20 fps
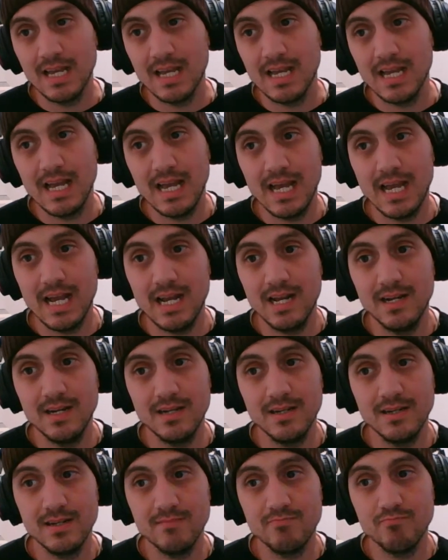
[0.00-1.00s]

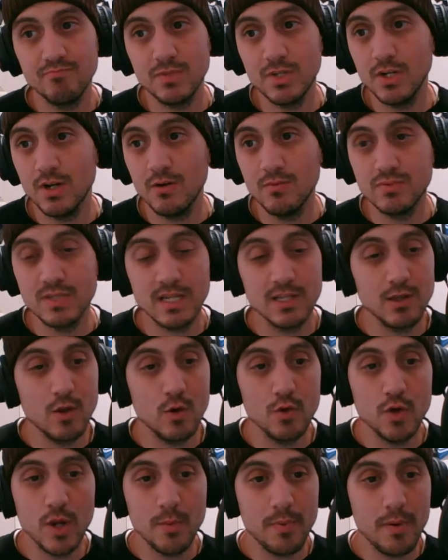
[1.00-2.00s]
And, they're
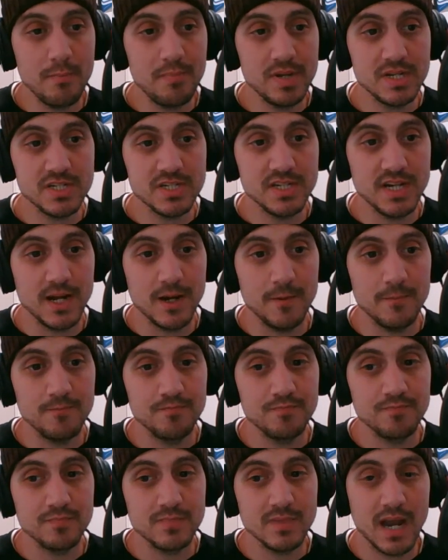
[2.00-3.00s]
loading up on pitching now.
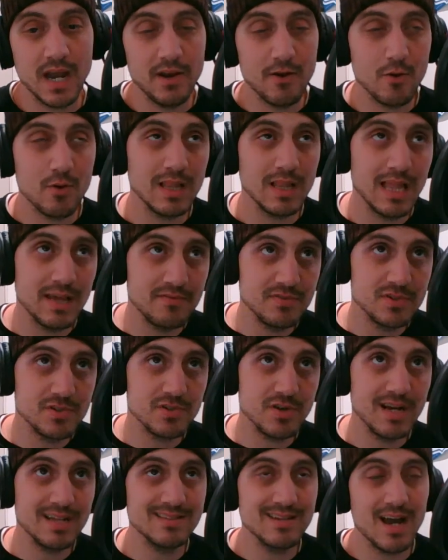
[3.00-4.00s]
I know Clevenger
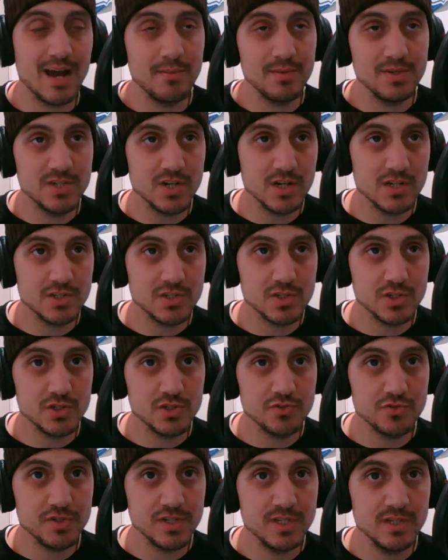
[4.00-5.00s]
had Tommy John
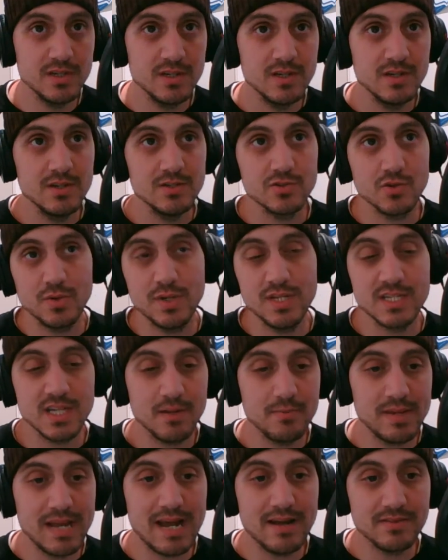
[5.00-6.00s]
surgery, so he's going to
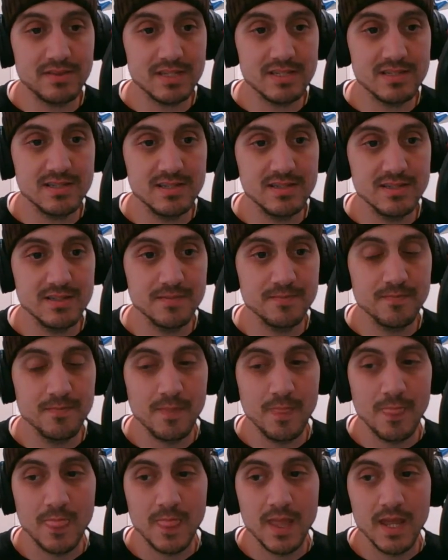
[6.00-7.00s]
be out this season.
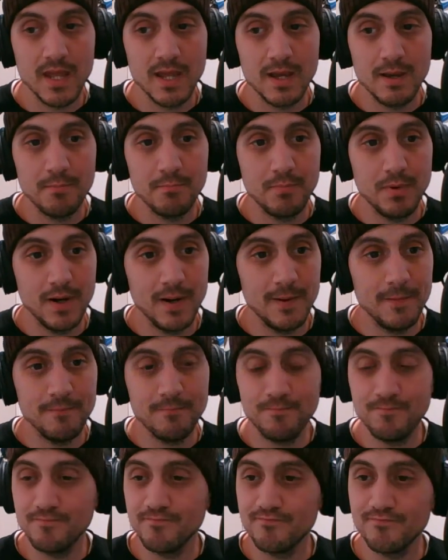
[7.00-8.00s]
But,
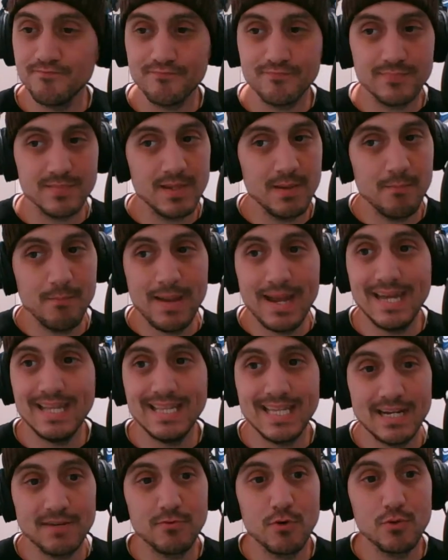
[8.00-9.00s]
man,
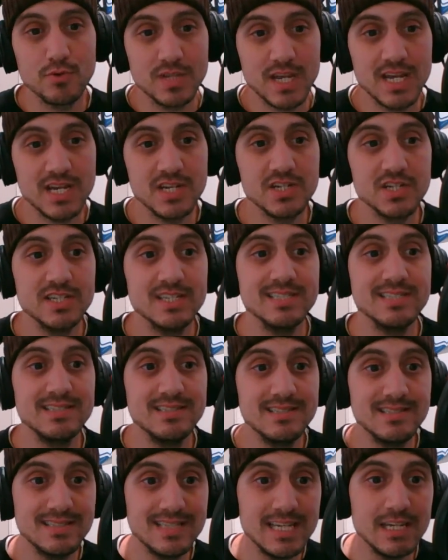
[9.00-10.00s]
their rotation is
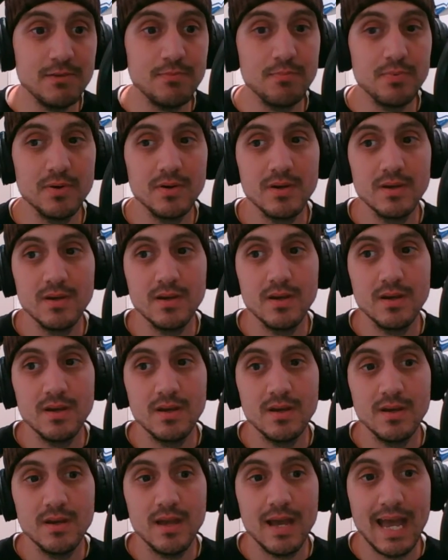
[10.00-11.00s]
deep.
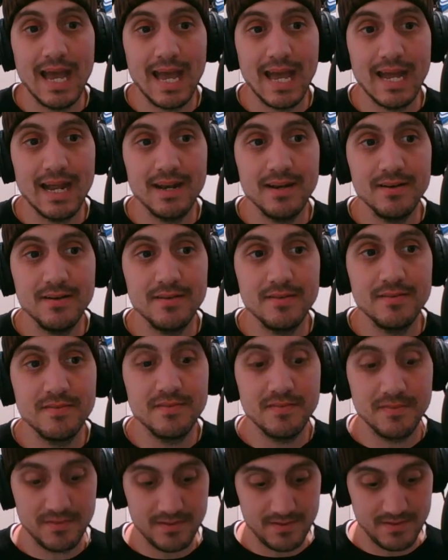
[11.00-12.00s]
And
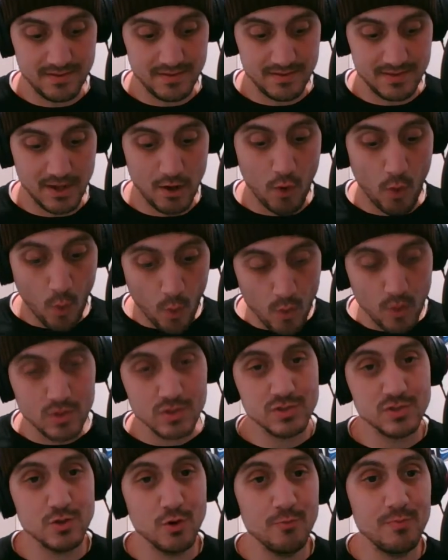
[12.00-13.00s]
they're
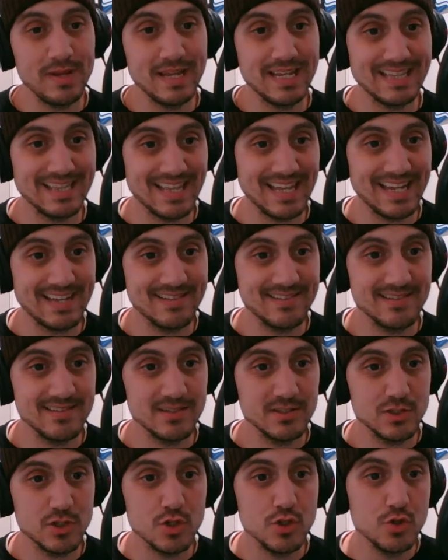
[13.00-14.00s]
also being linked
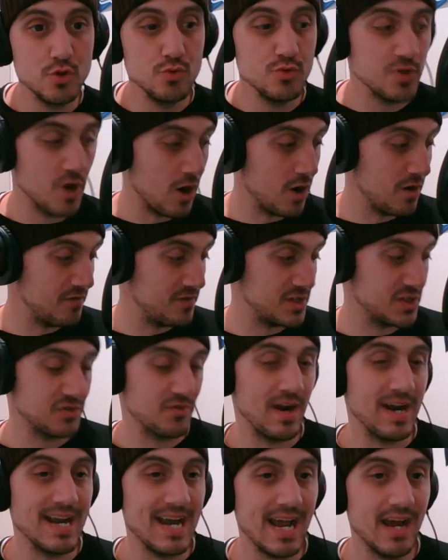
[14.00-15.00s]
to Yu Darvish
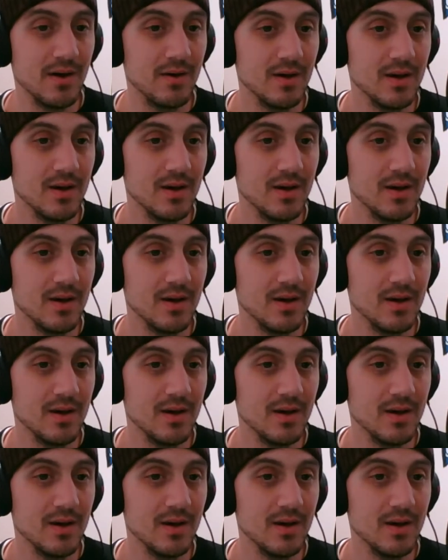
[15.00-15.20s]
right now,